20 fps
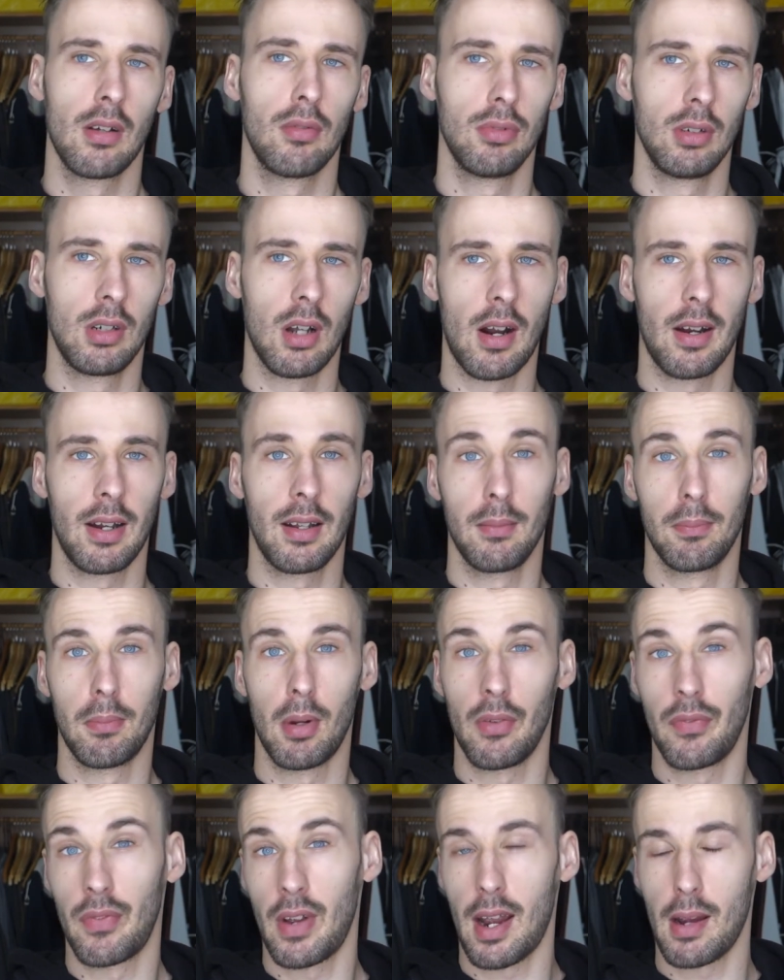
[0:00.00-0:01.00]
regarding
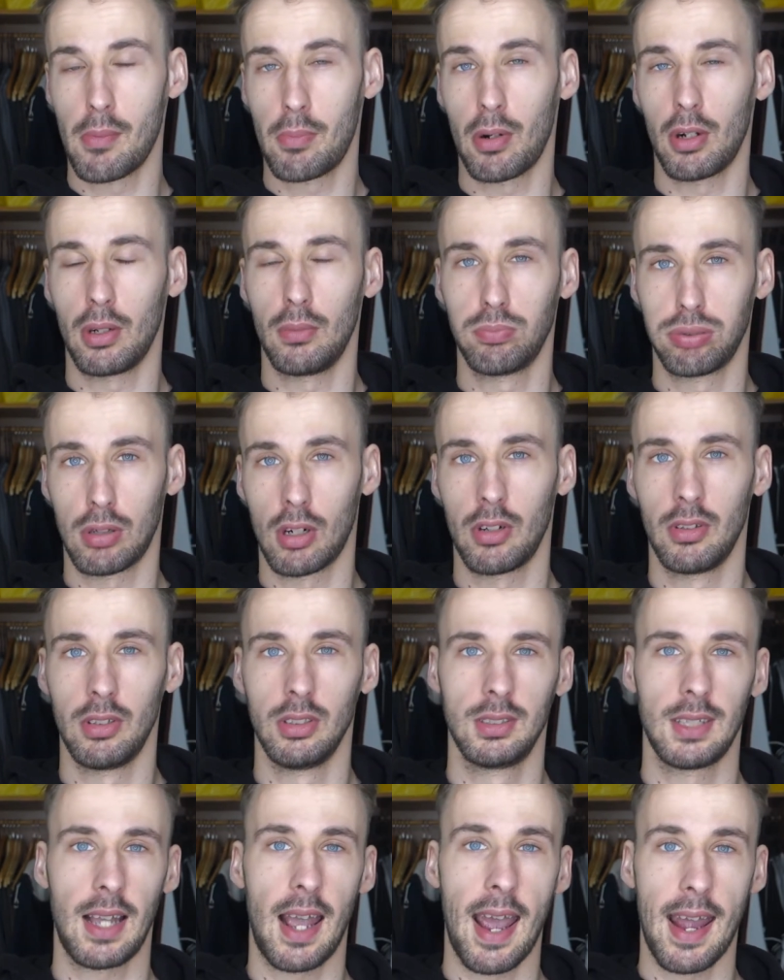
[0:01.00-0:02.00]
both the AirPods
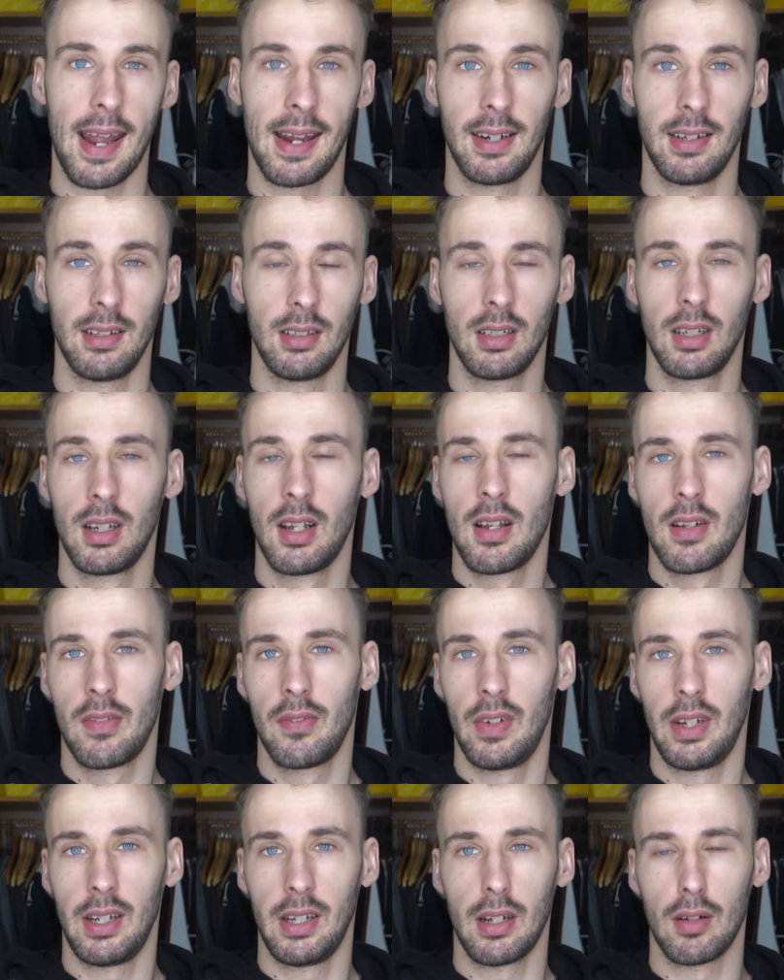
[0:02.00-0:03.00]
Pros and
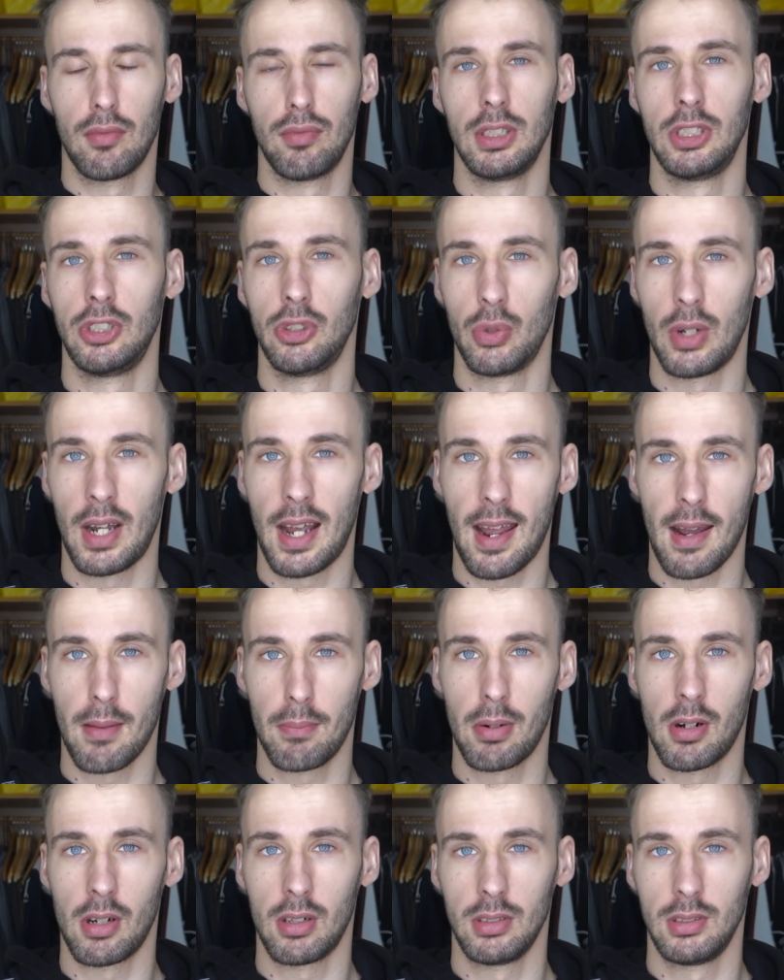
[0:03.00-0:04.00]
the original
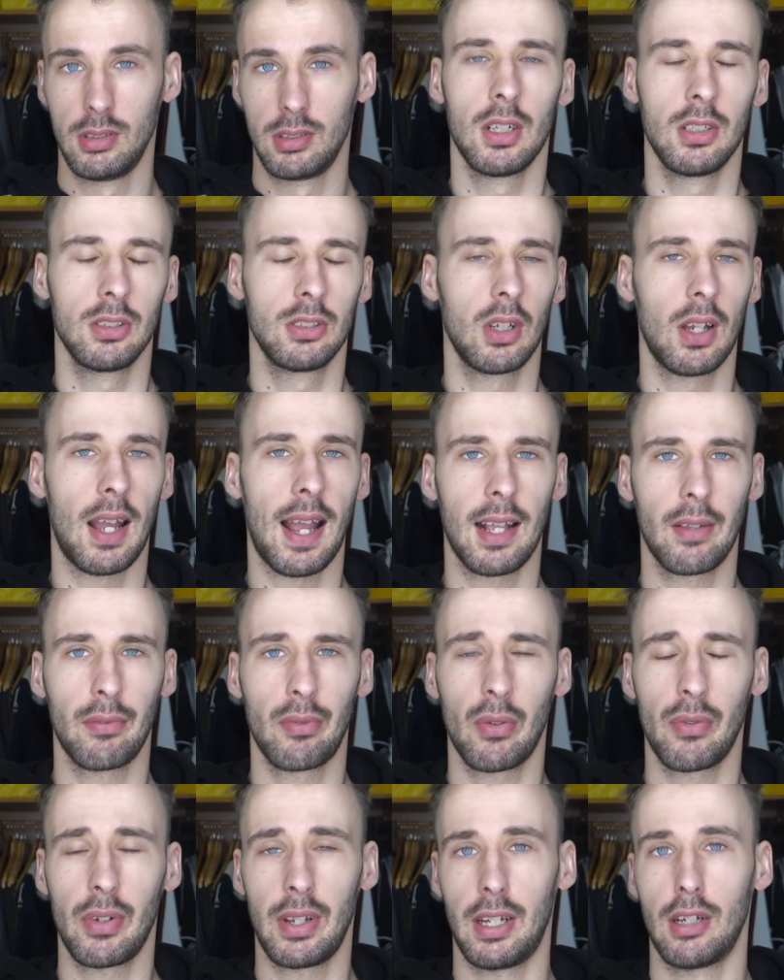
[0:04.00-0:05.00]
AirPods. So as
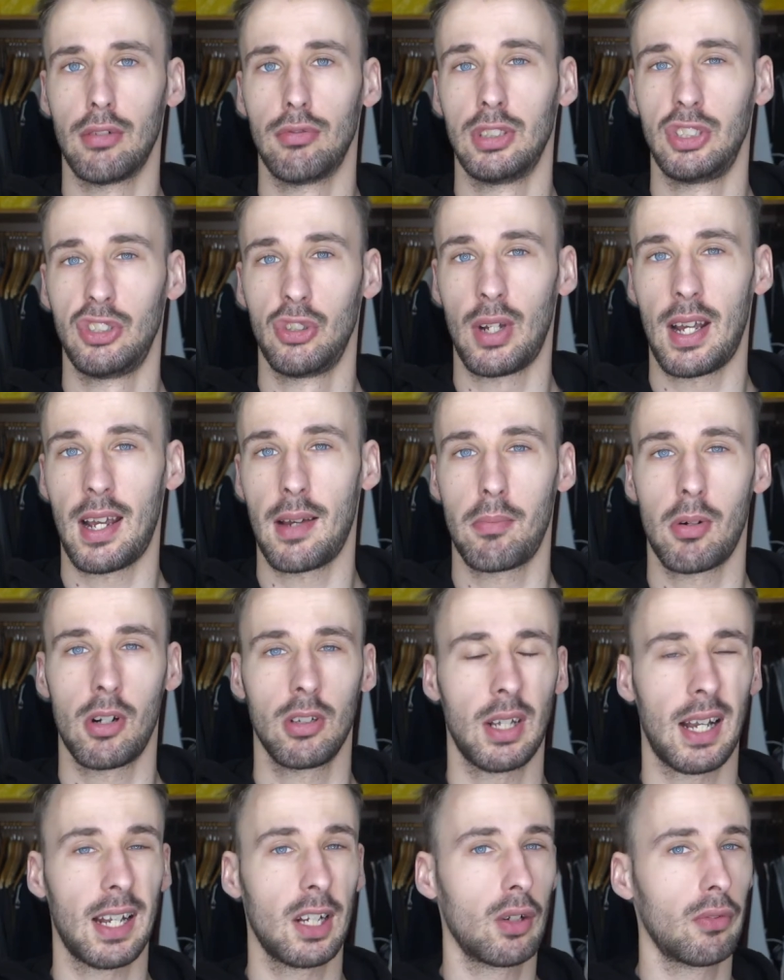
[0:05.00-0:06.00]
for the original
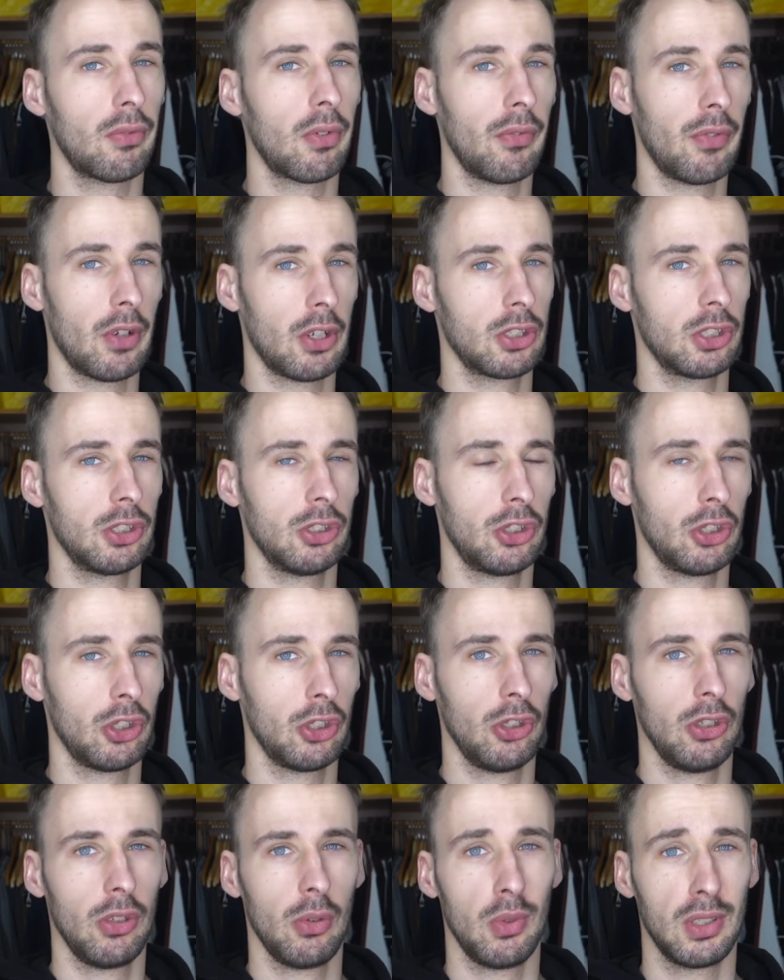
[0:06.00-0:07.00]
AirPods, I got the version
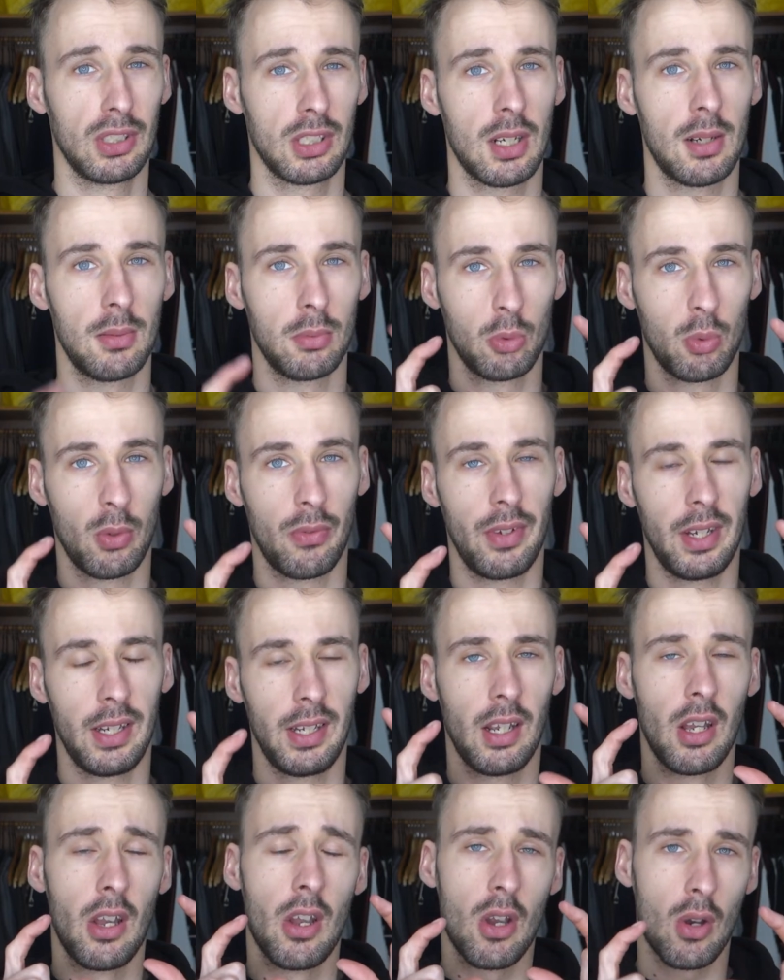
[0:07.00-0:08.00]
2, which comes with
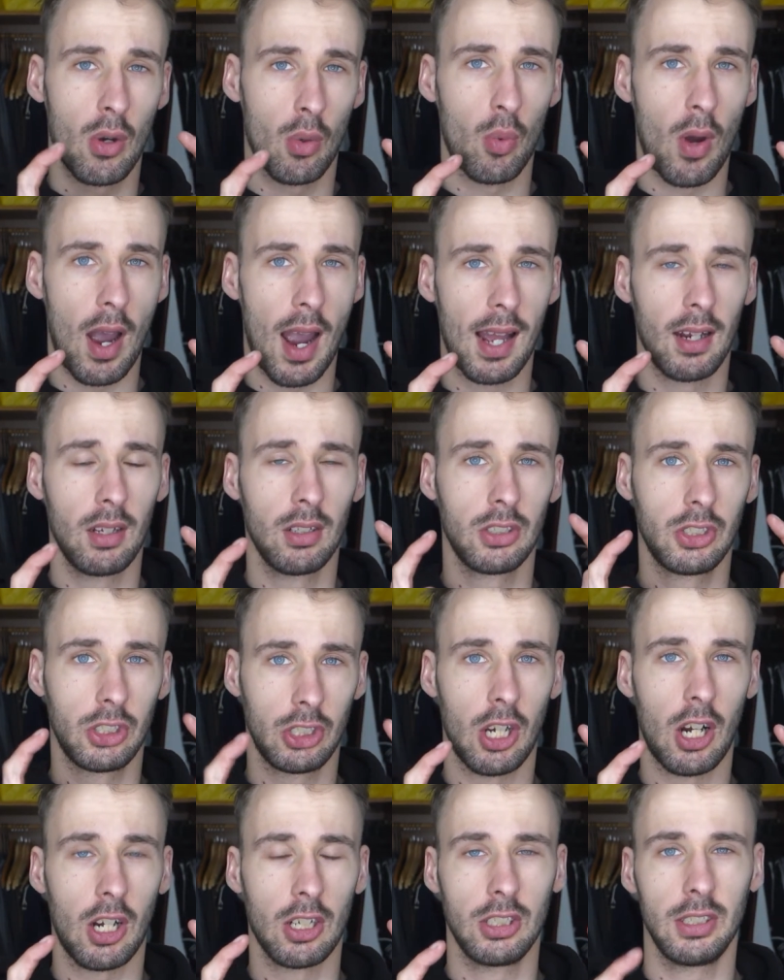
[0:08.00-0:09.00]
the wireless
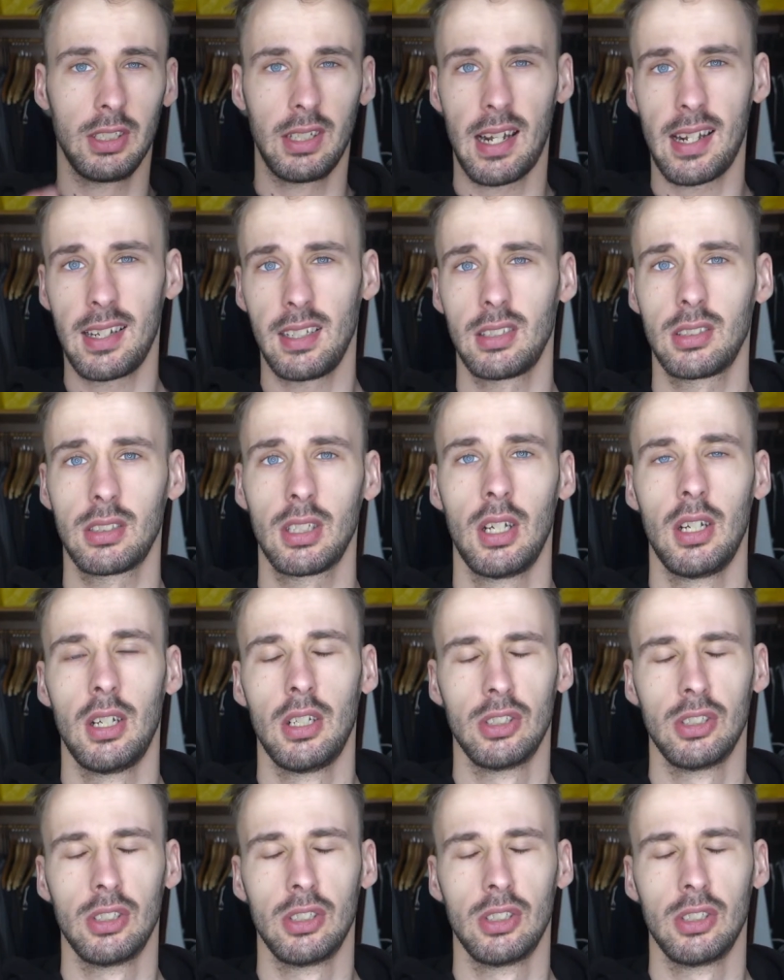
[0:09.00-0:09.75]
charging case.